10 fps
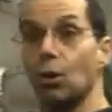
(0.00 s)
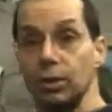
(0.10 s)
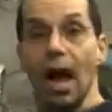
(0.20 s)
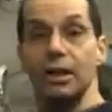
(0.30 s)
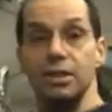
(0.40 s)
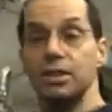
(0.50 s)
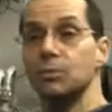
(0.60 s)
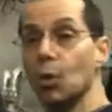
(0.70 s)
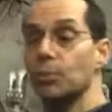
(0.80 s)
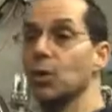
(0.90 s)
hold on to
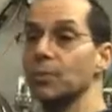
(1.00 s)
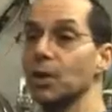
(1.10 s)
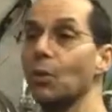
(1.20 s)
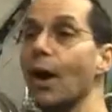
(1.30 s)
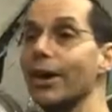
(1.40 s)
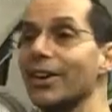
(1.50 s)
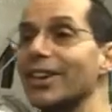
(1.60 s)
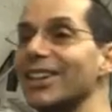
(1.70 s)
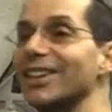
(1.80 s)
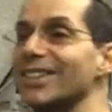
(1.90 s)
them or put them in a wire.
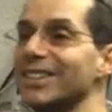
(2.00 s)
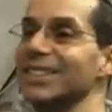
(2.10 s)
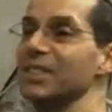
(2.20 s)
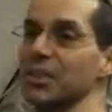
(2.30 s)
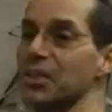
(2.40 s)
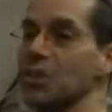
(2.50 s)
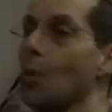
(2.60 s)
So there's no